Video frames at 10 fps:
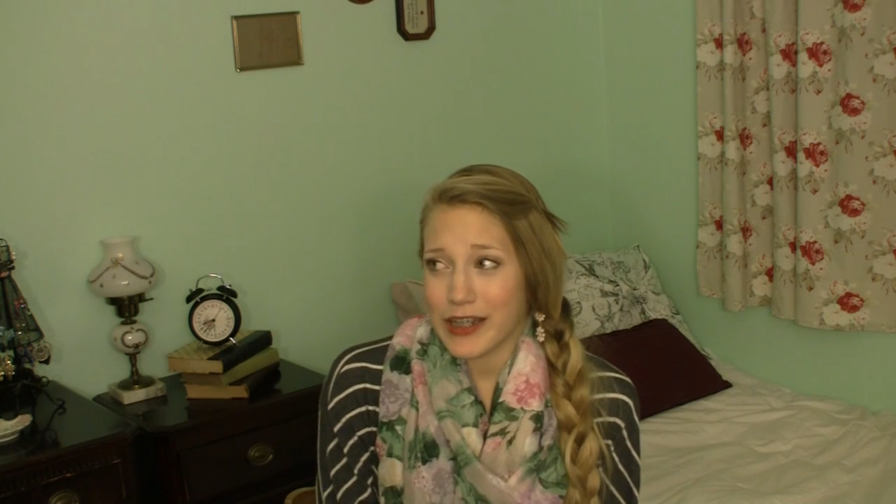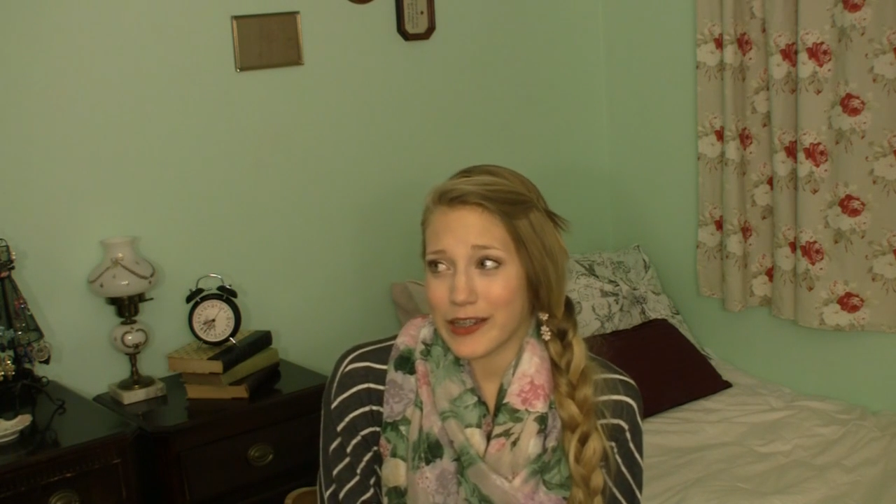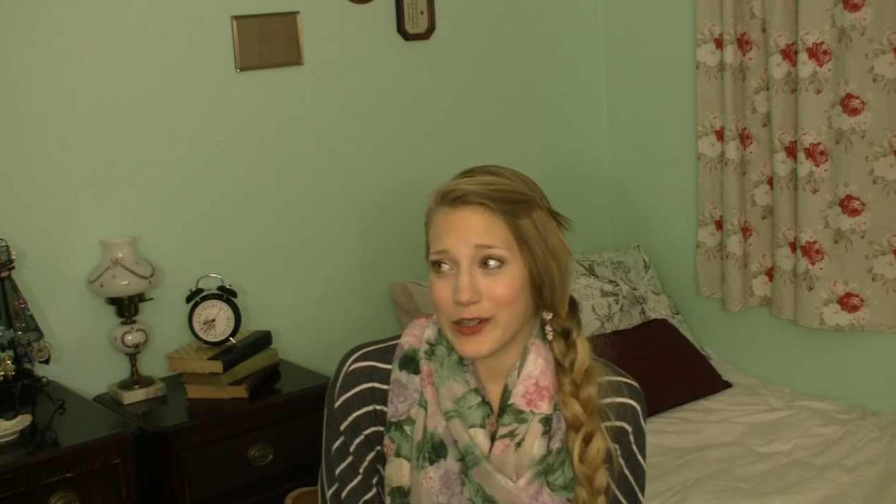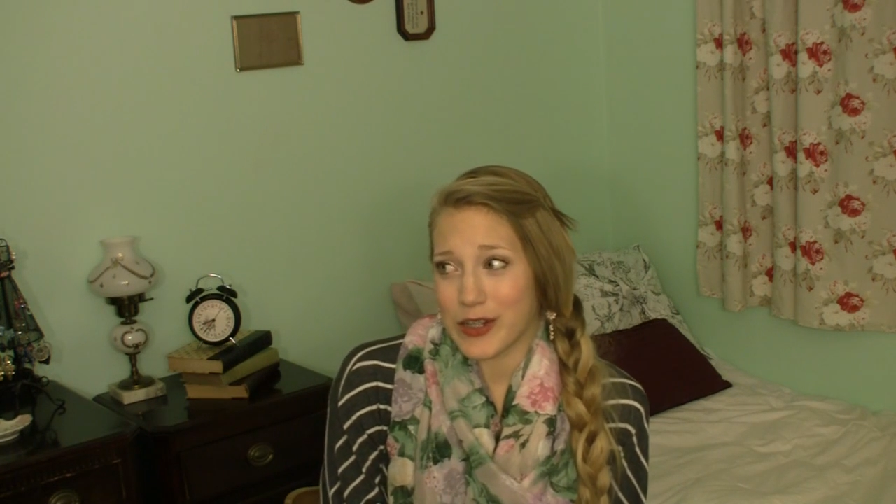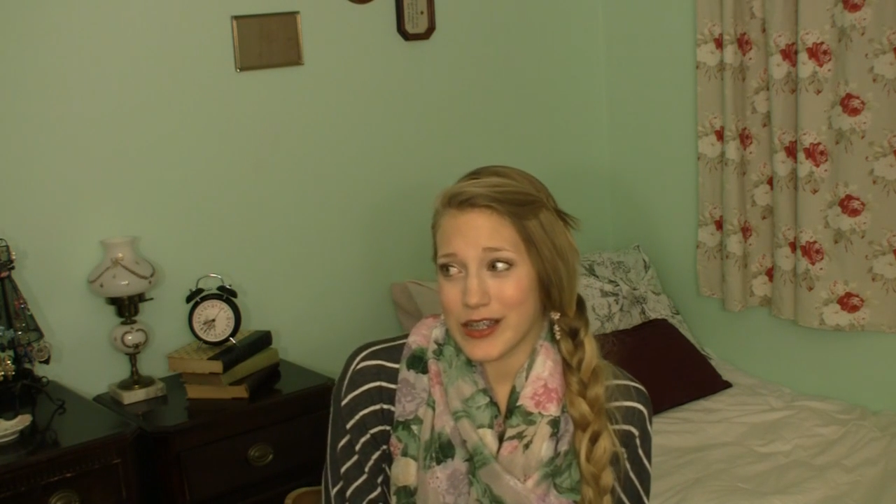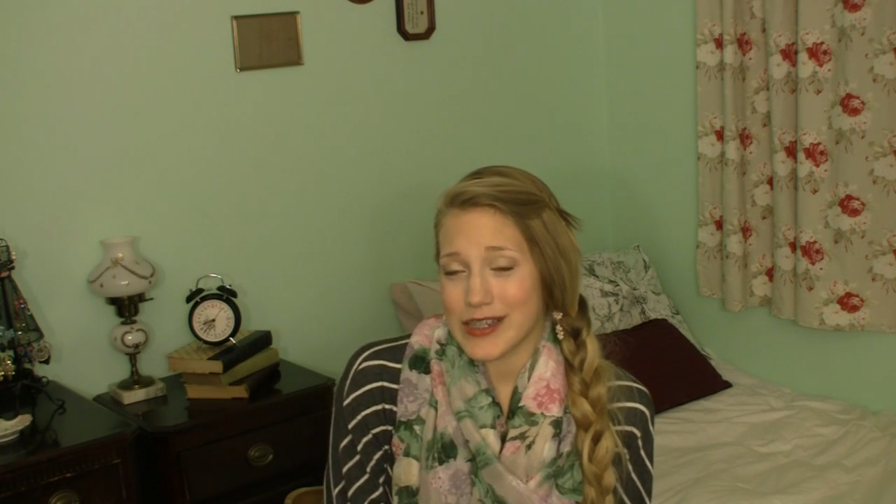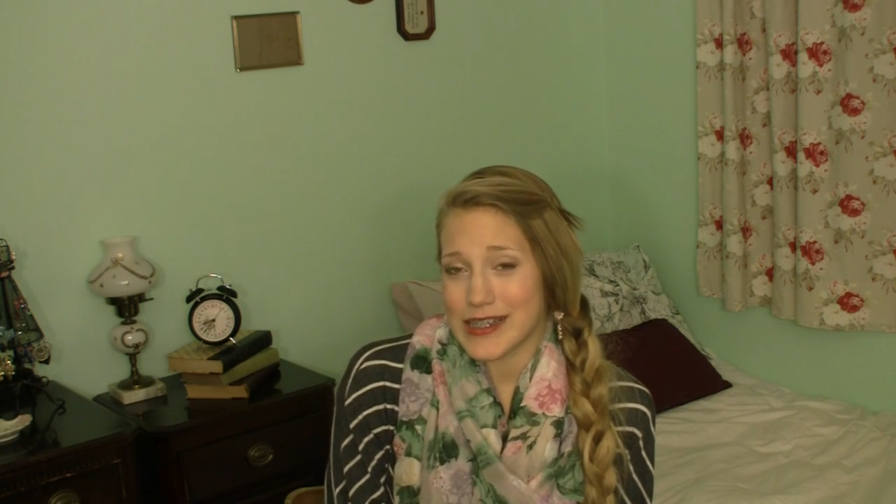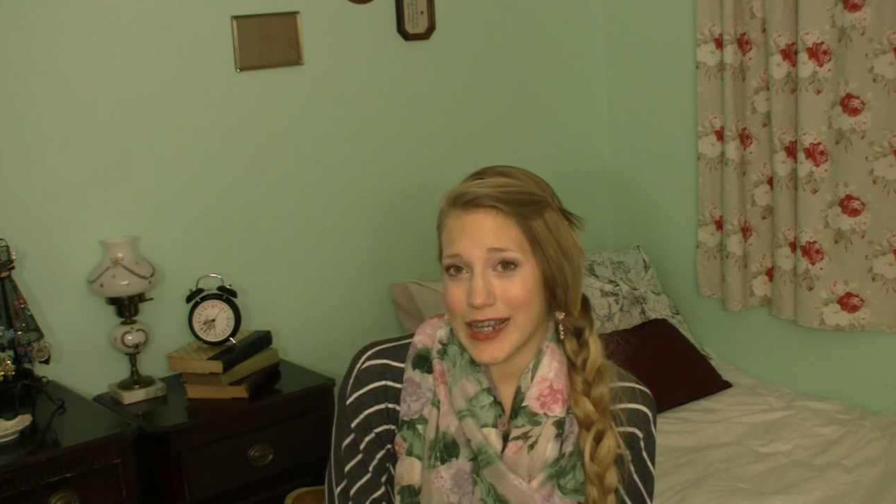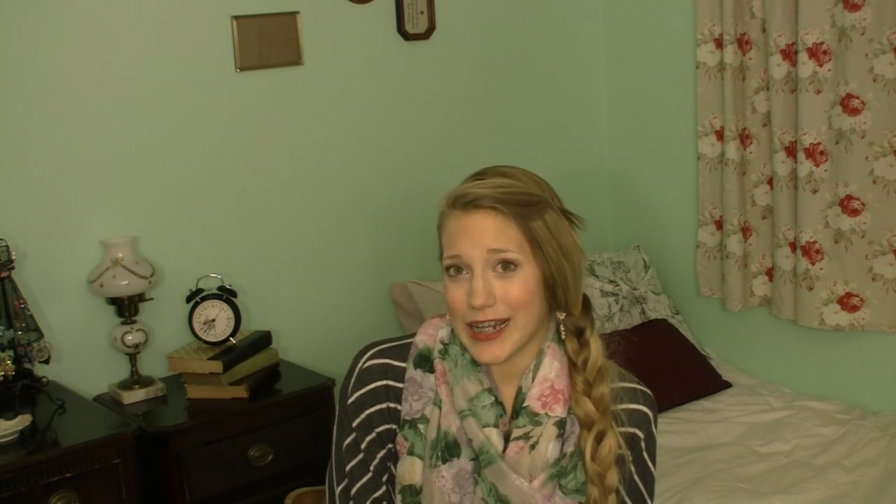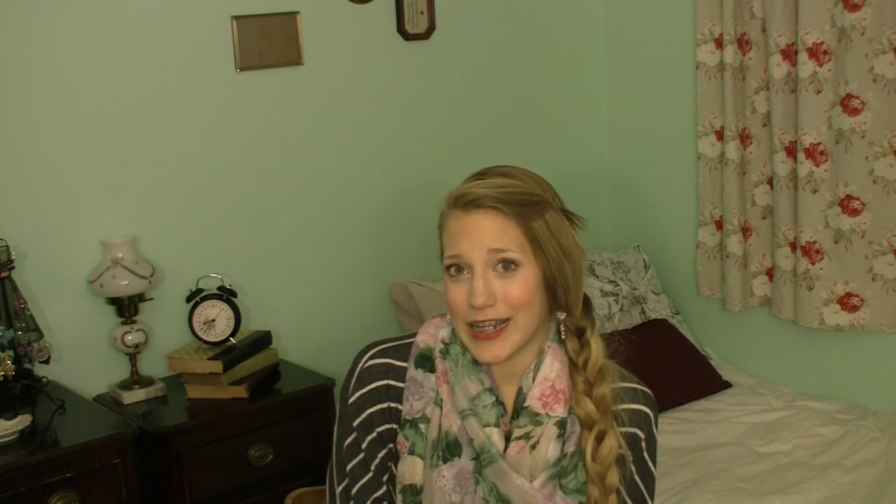a little
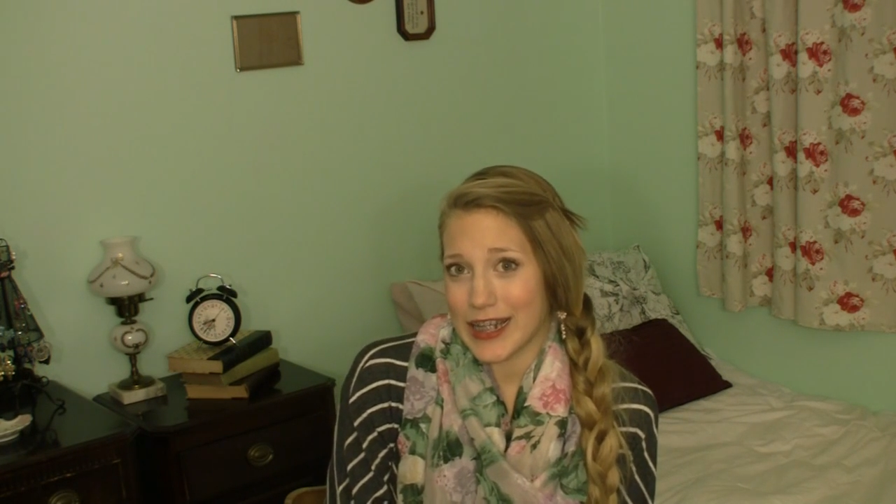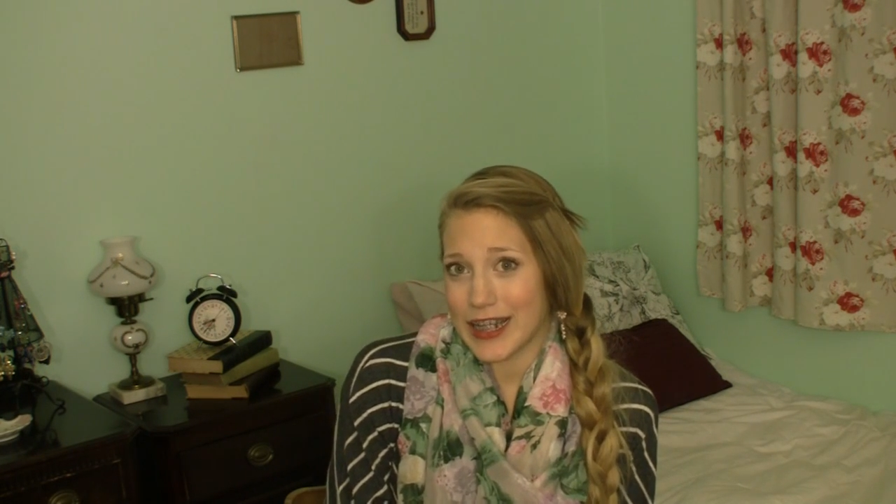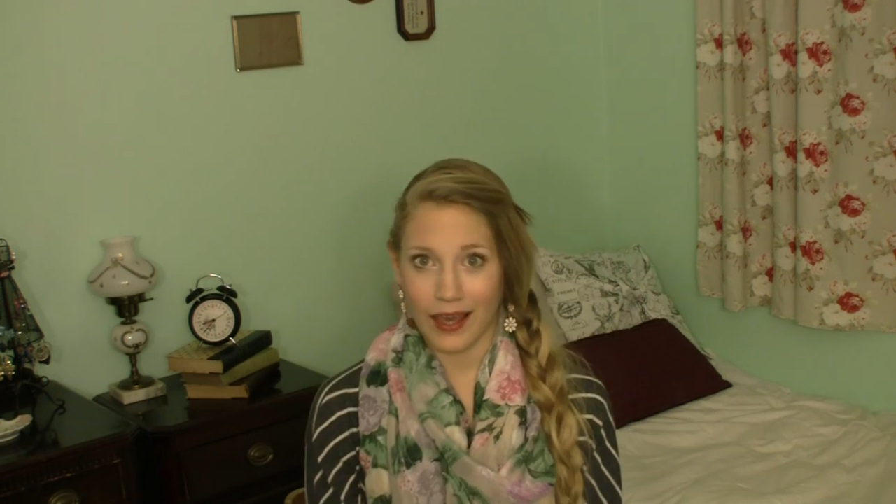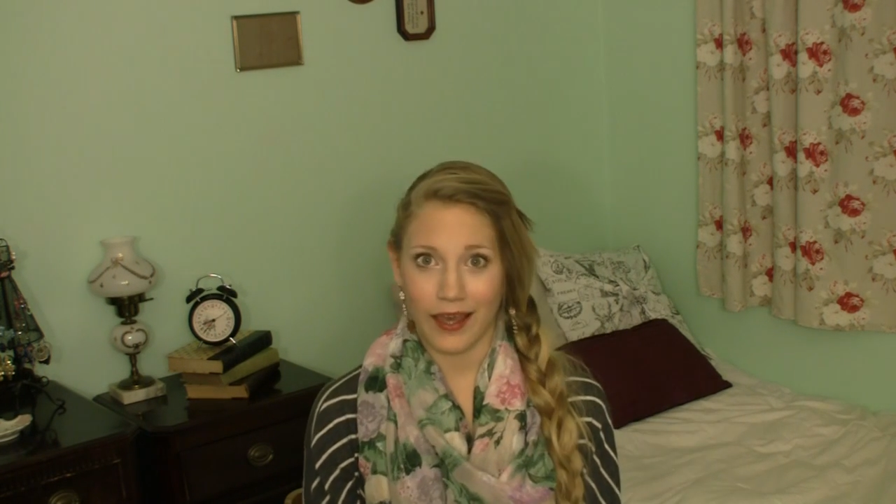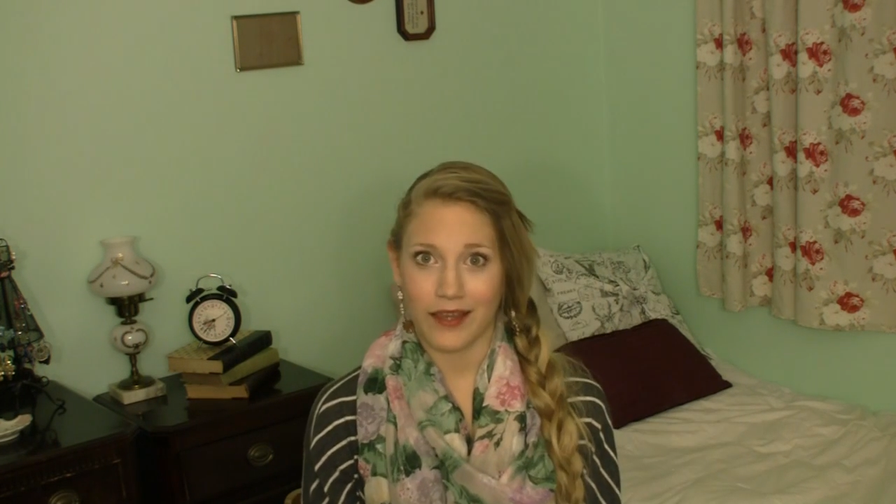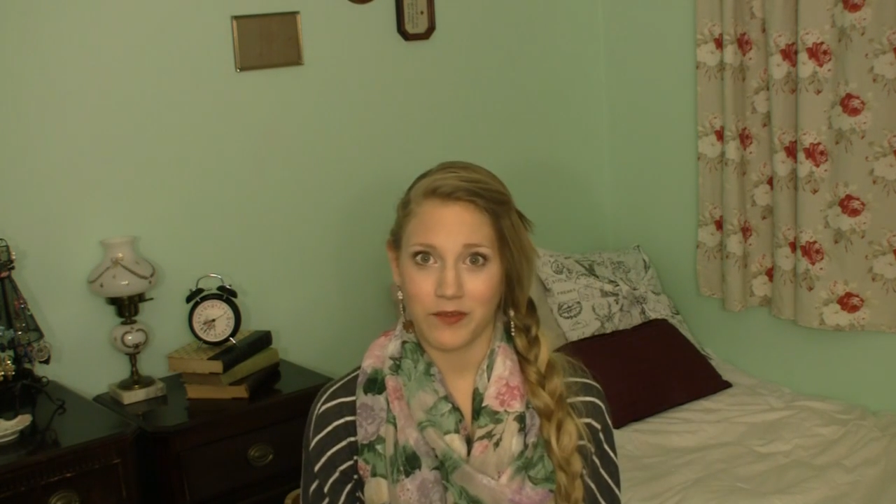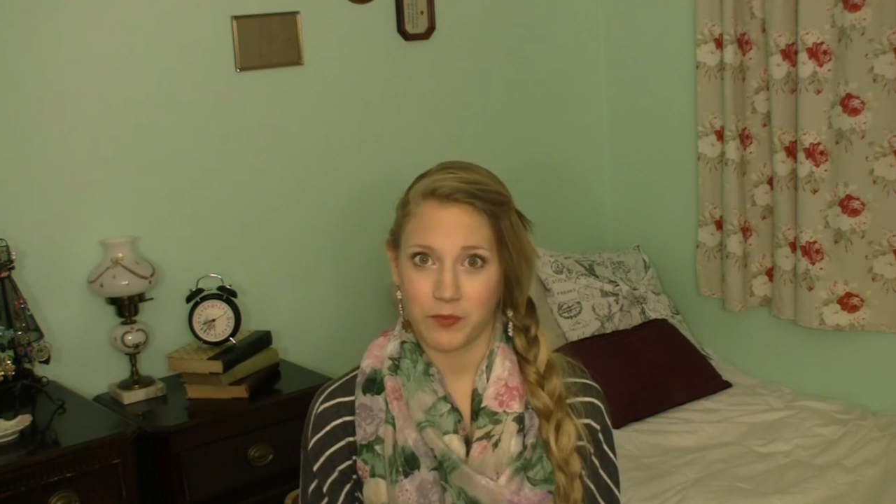excited. I've